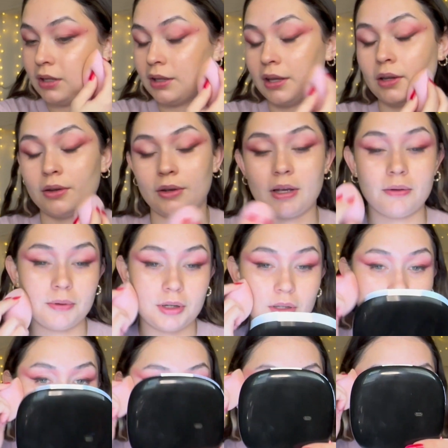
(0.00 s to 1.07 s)
like, okay, what do you
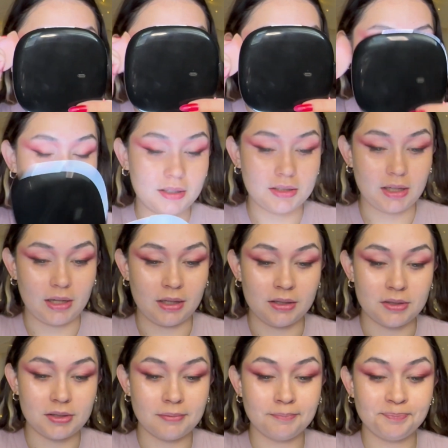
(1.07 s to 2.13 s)
want to do for
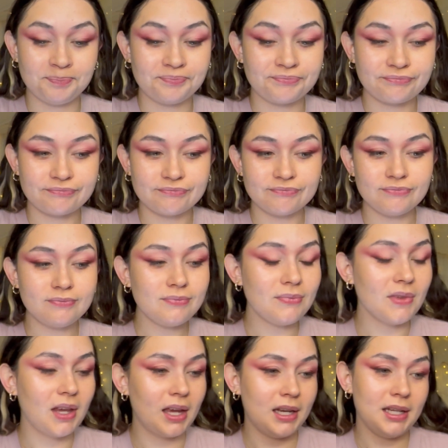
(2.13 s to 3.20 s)
Valentine's?
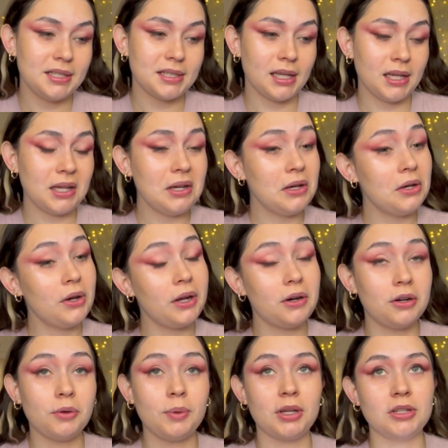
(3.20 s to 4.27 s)
And he's like, oh, I don't
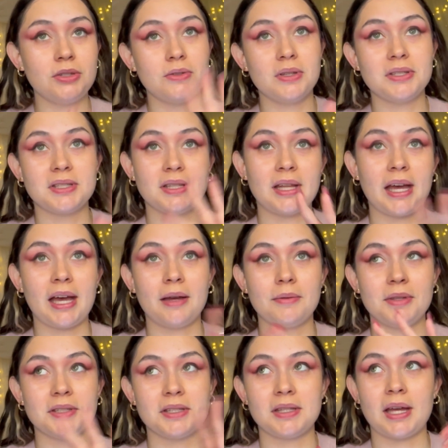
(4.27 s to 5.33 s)
know, we could do this and that,
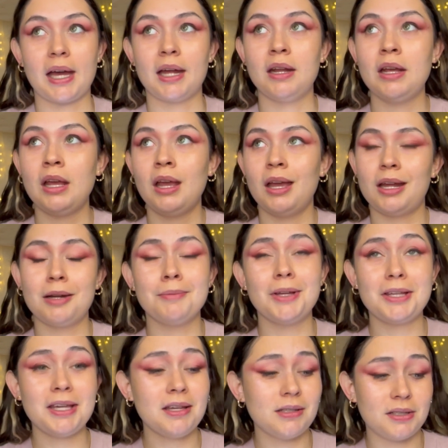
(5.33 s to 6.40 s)
this and that. And I'm
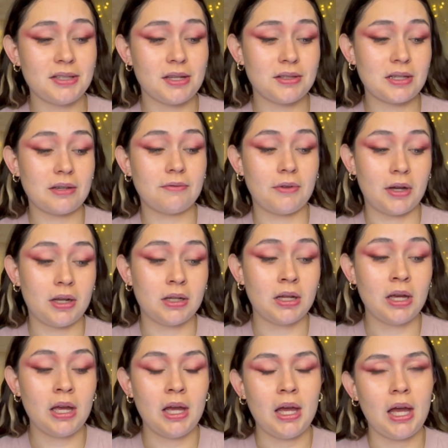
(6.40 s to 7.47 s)
like, yeah, that sounds like fun.
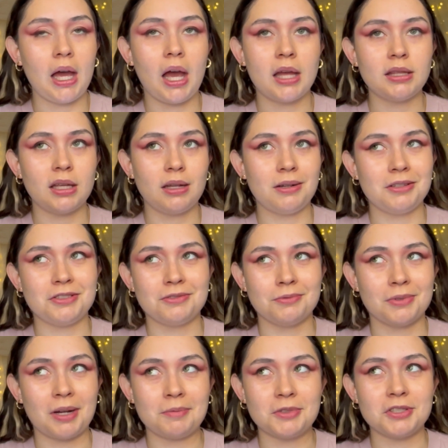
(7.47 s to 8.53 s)
And then
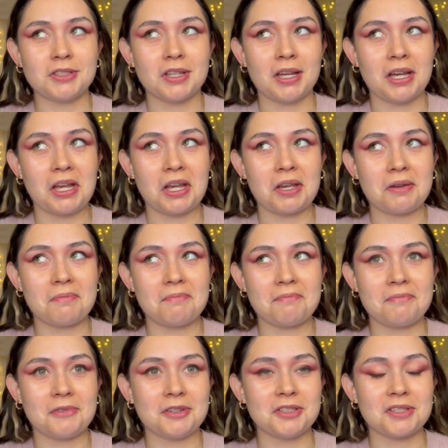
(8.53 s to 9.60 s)
I'm just like,
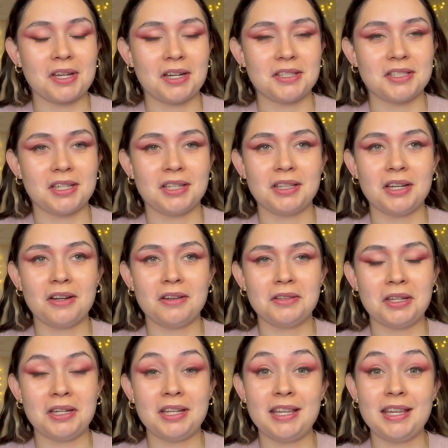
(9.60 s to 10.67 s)
we're just kind of sitting there, and
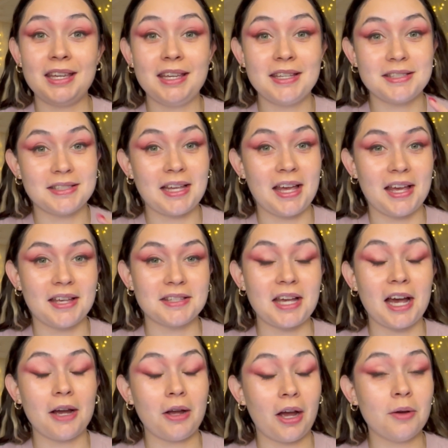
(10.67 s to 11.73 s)
then he says,
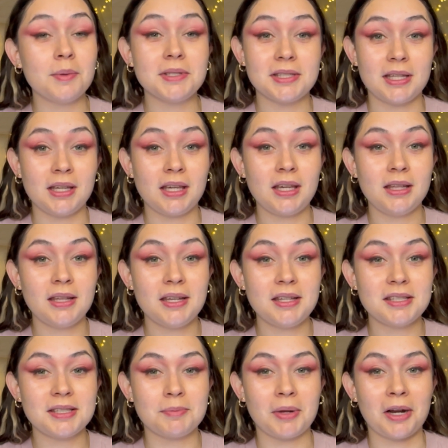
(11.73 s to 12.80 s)
I was thinking
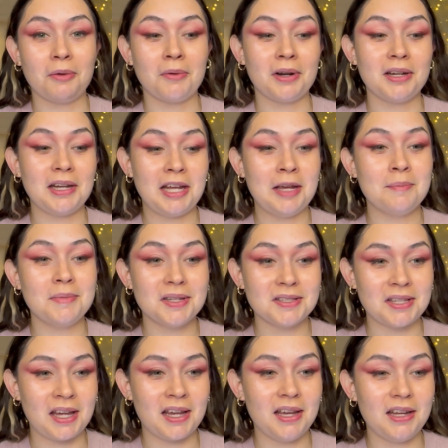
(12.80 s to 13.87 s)
this, but I wanted him to
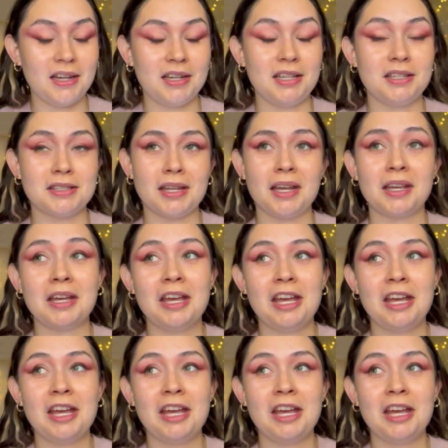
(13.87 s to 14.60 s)
say it, and he's like,